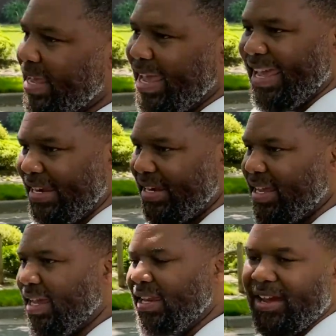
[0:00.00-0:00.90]
in
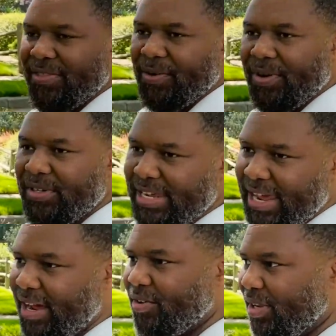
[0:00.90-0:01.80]
any other
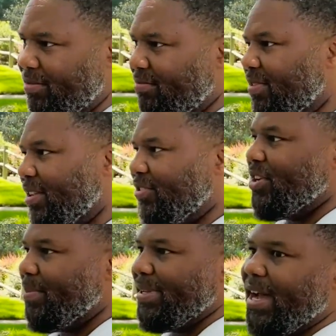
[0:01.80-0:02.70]
town, and in
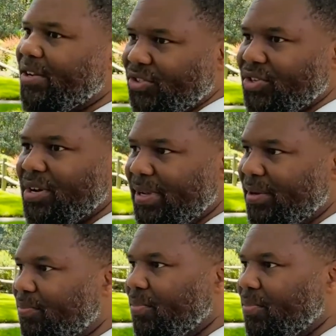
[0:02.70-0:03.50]
some towns it's going to be